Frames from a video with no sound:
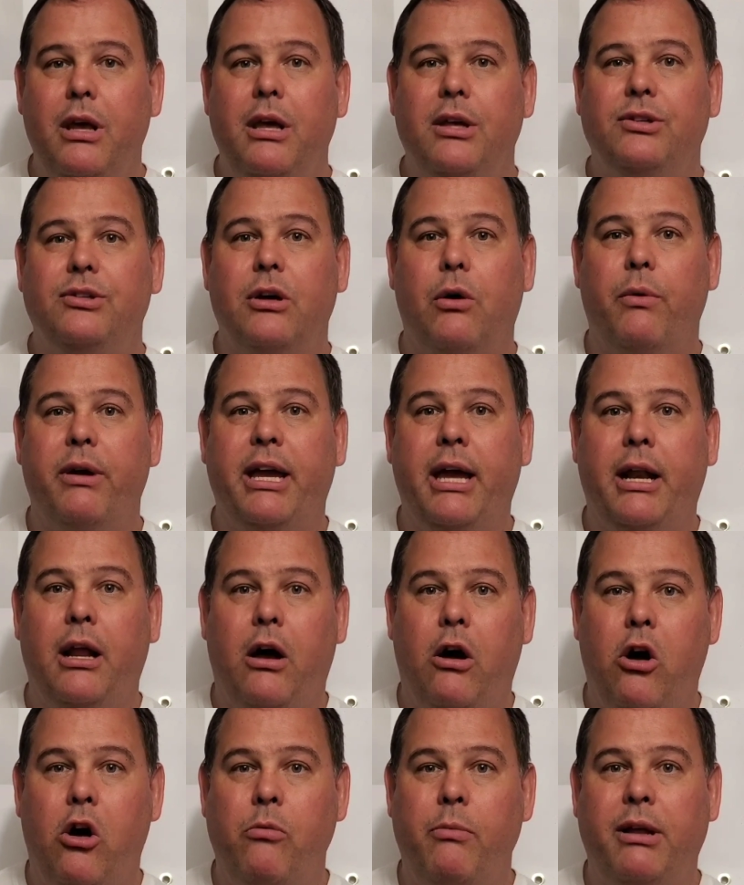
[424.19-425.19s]
So we get
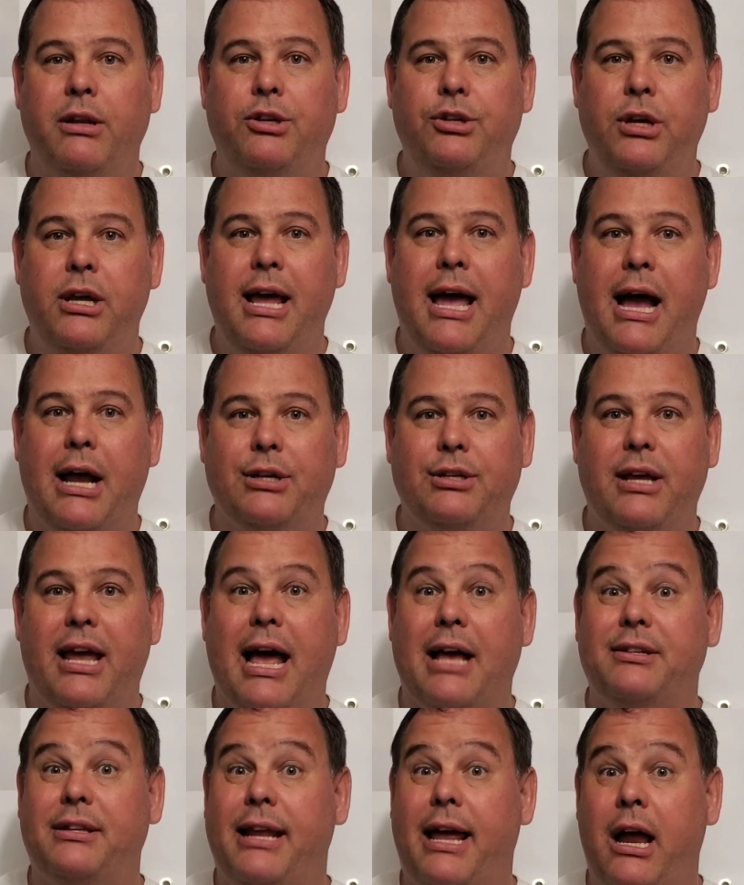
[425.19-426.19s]
home, and she actually
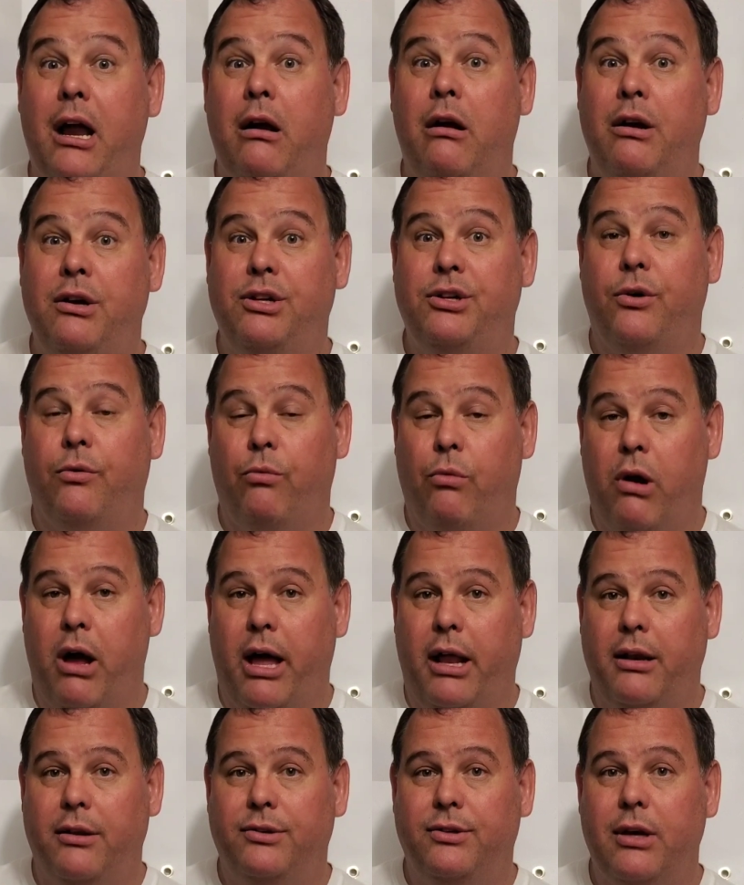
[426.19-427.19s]
has an errand to run.
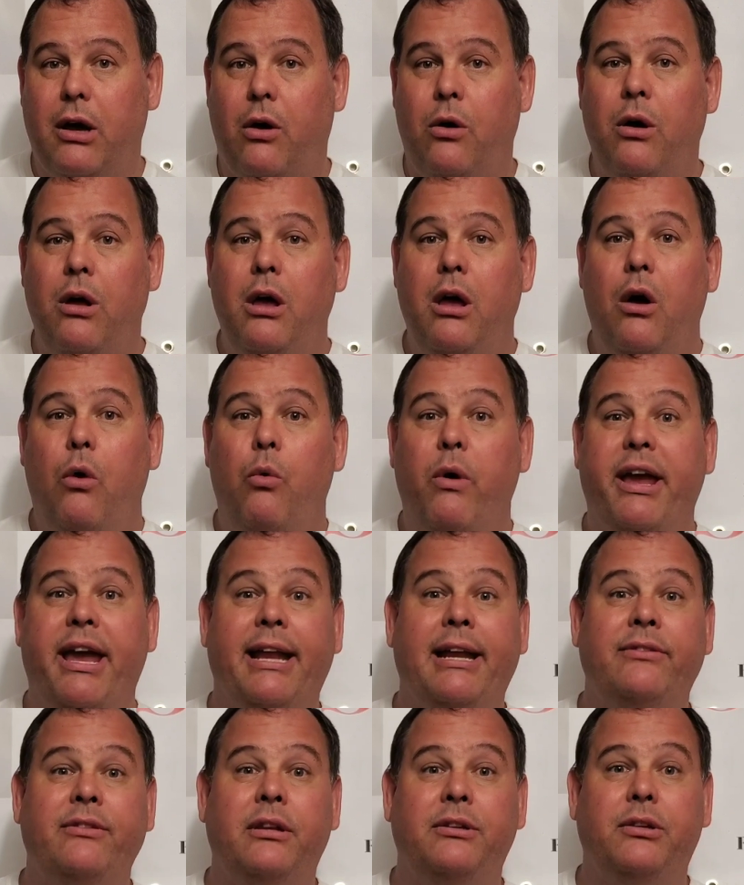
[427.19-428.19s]
So we
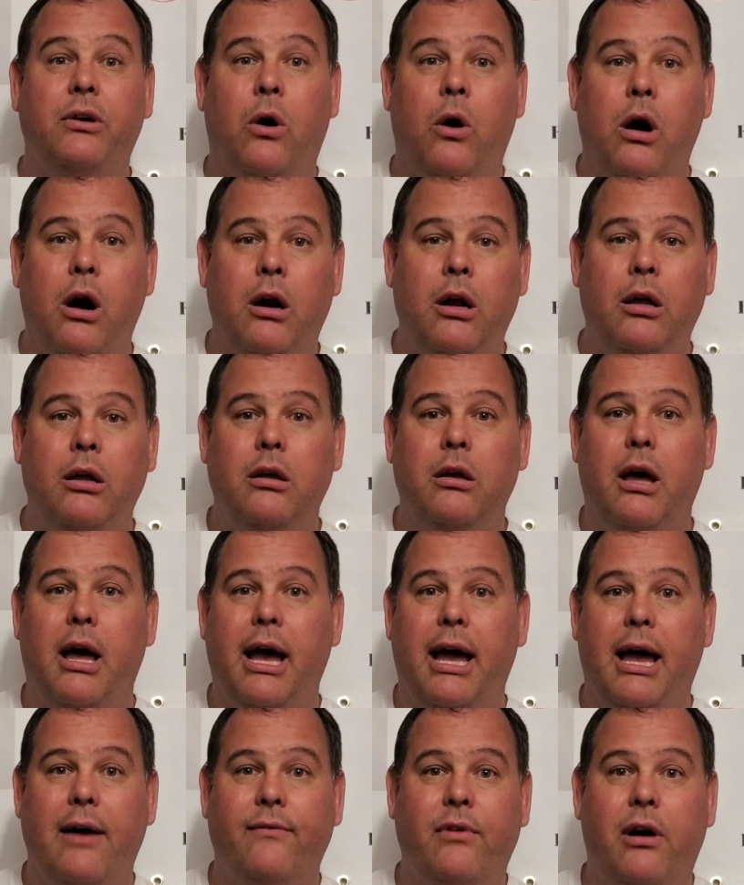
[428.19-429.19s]
get in the door, I
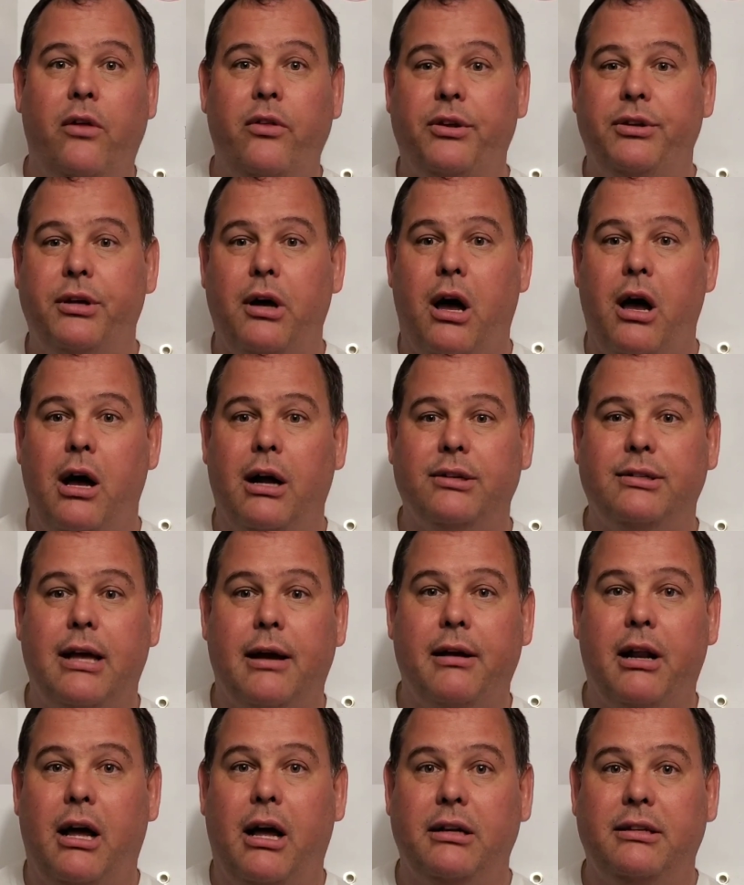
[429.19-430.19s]
have all the dogs,
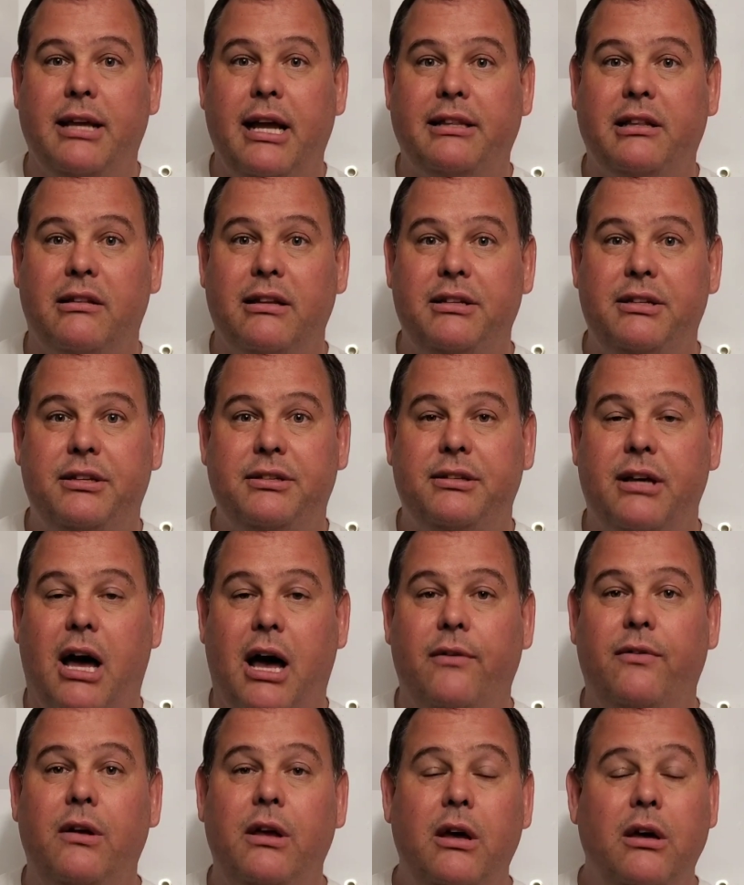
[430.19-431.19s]
I'm going to take the leashes
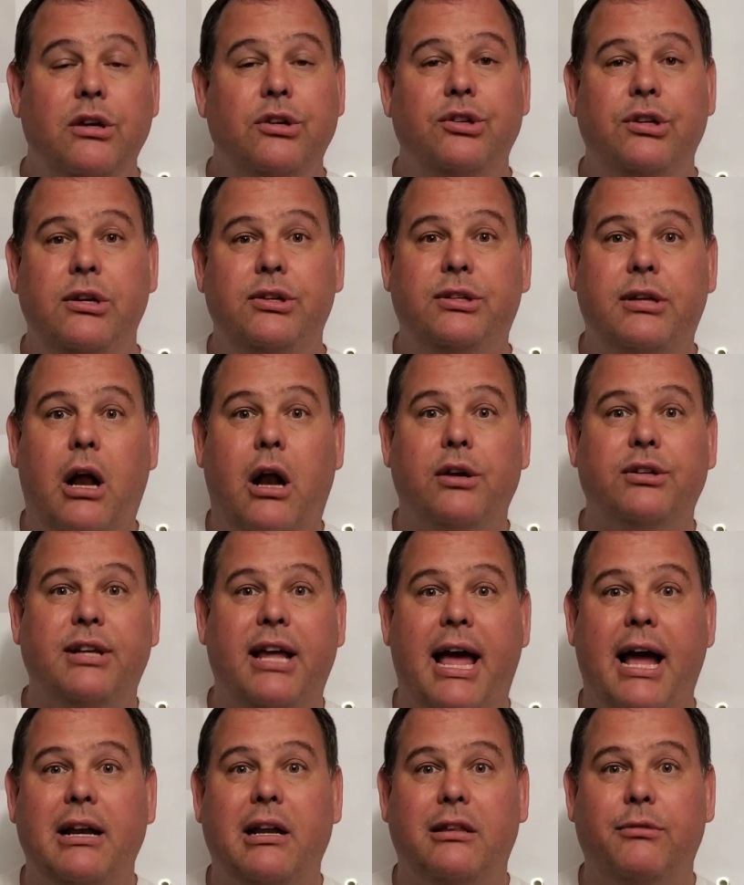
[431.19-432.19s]
off. She starts to
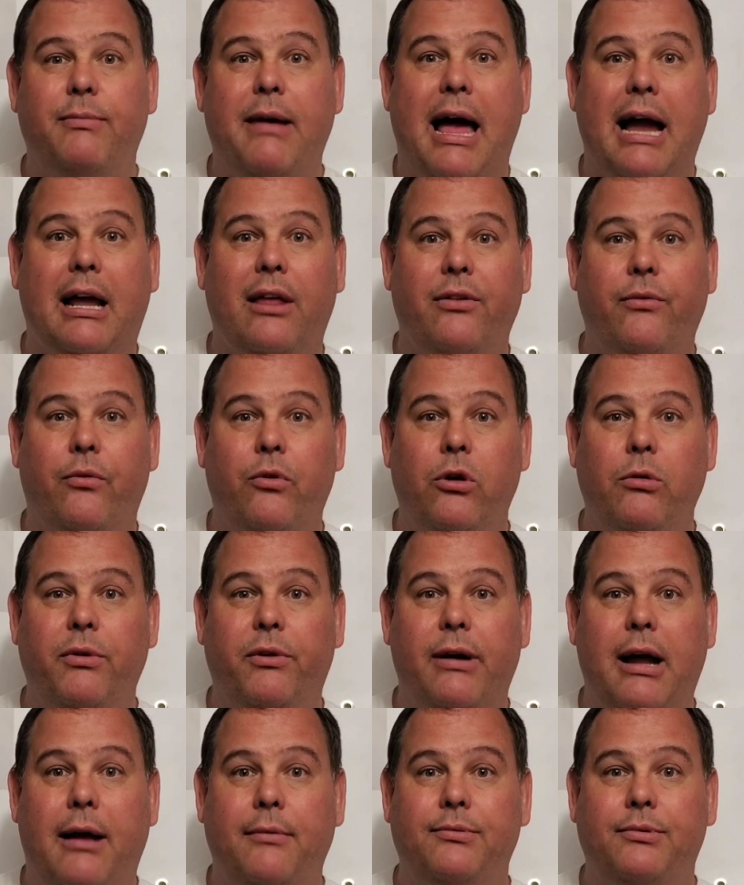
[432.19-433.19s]
head to the back of the room to
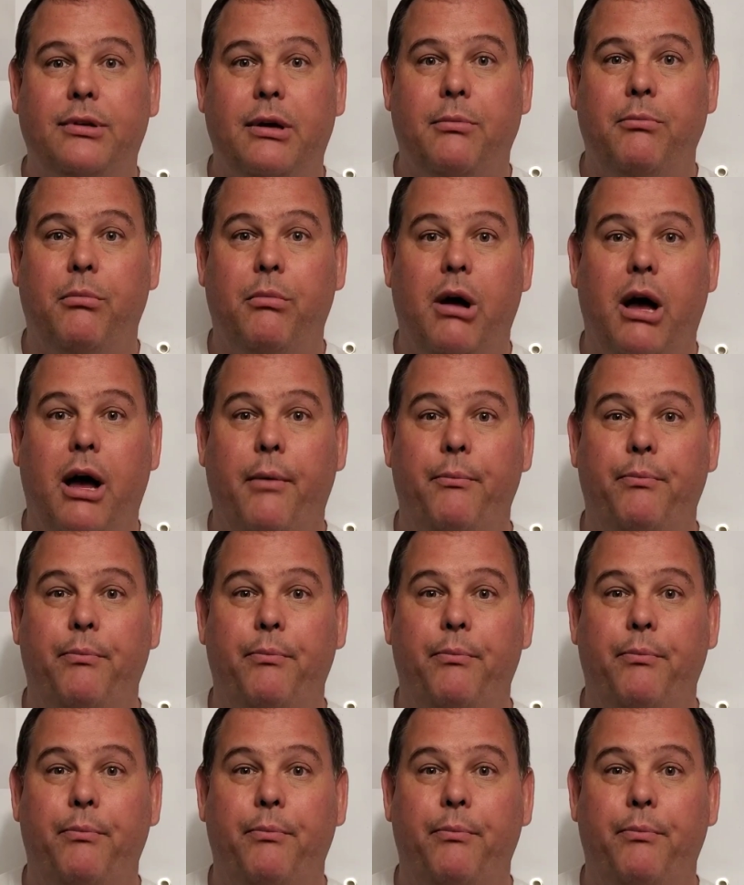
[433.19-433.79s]
grab some